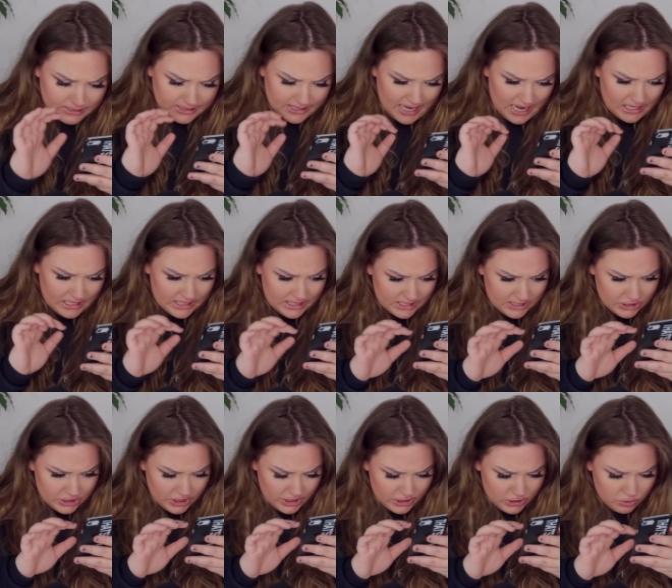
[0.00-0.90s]
did anything
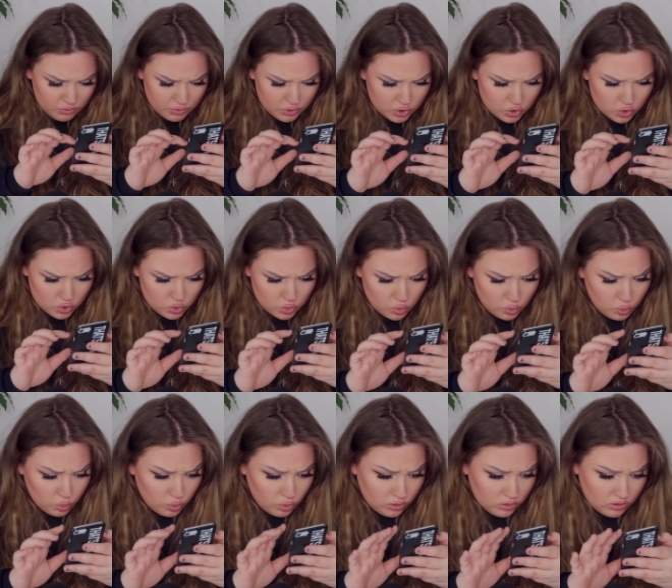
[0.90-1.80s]
change with
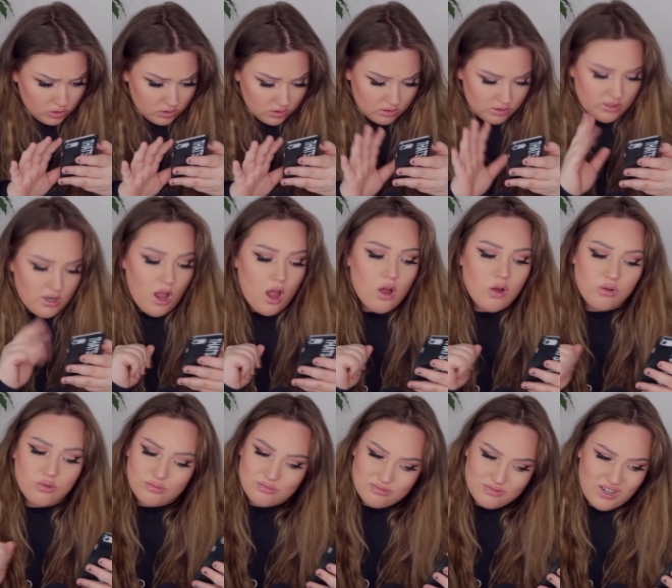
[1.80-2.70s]
school?
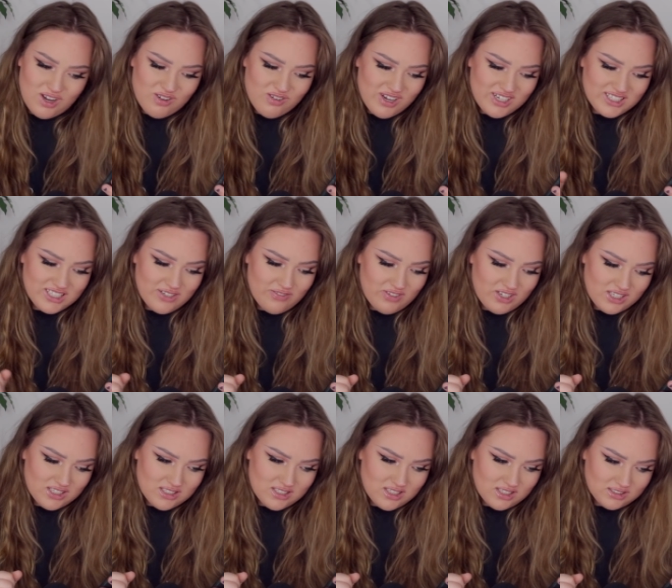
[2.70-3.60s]
No, no activity
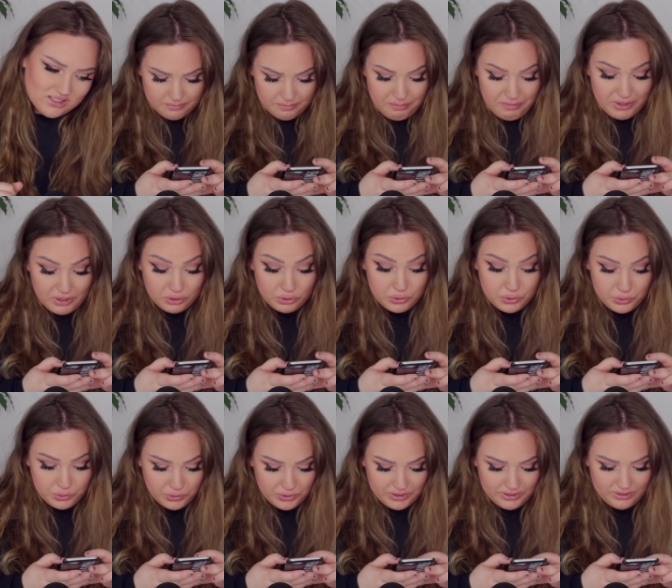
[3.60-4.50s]
still. Middle
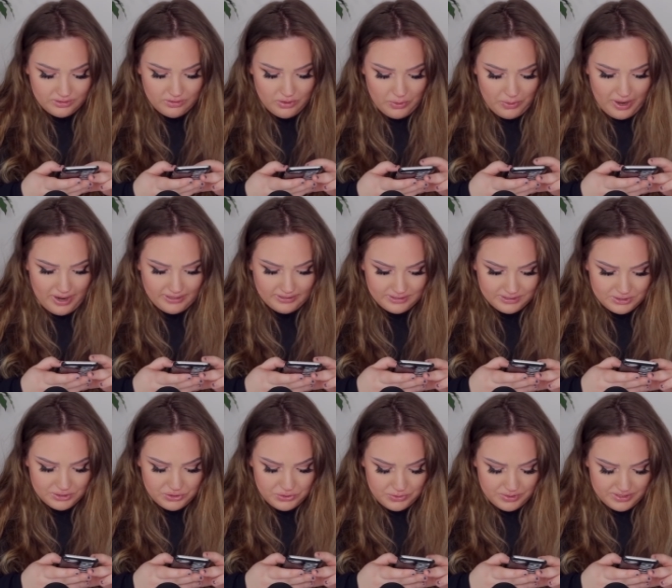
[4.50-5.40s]
school. Okay,
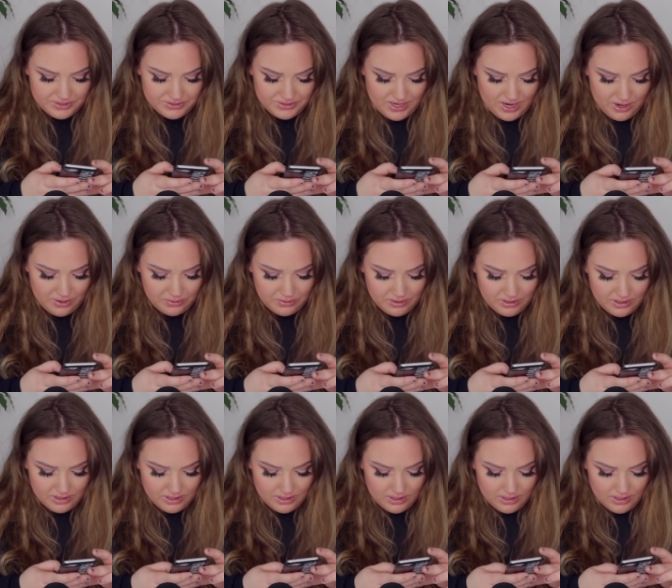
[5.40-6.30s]
let's do this now.
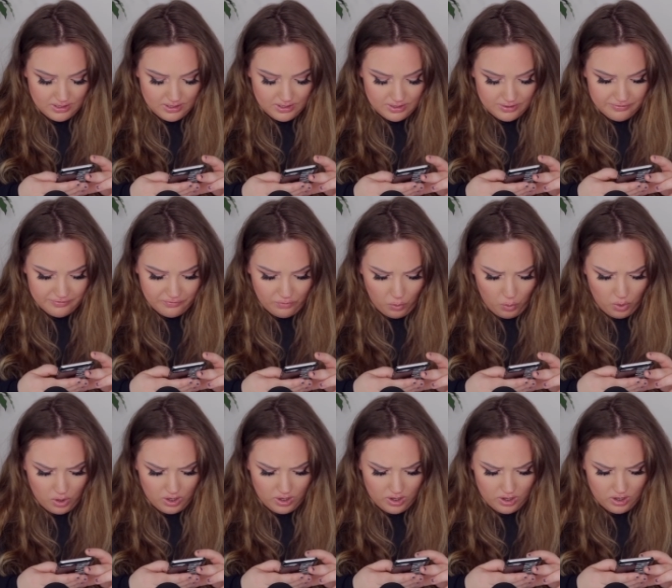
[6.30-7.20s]

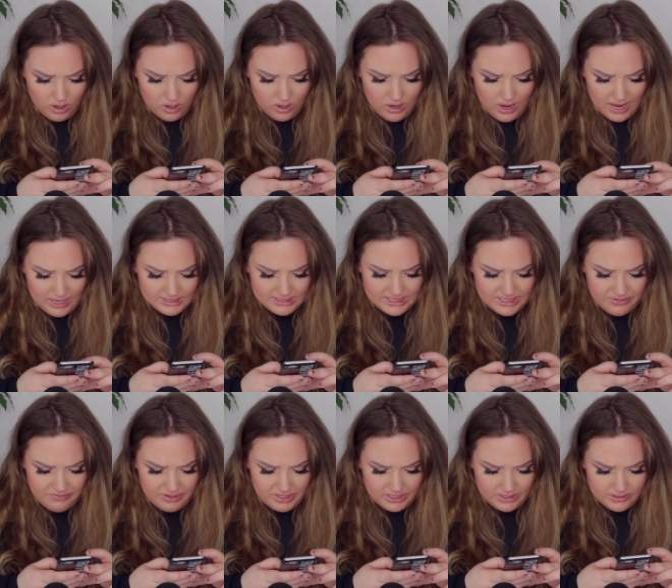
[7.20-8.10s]
4
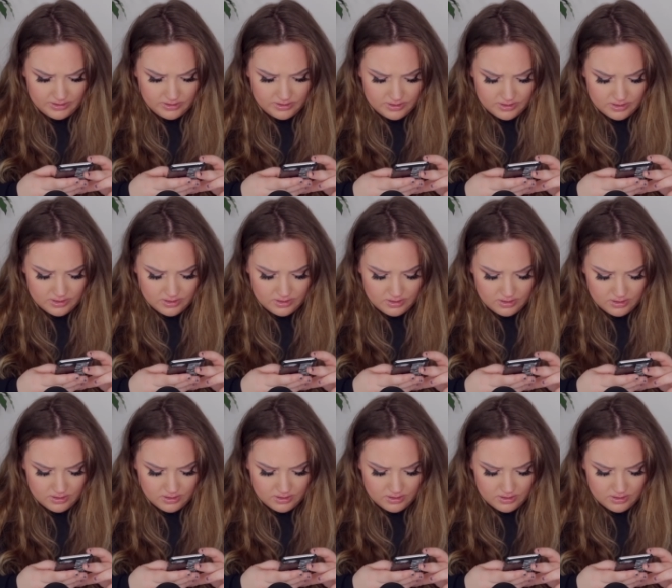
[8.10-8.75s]
activities.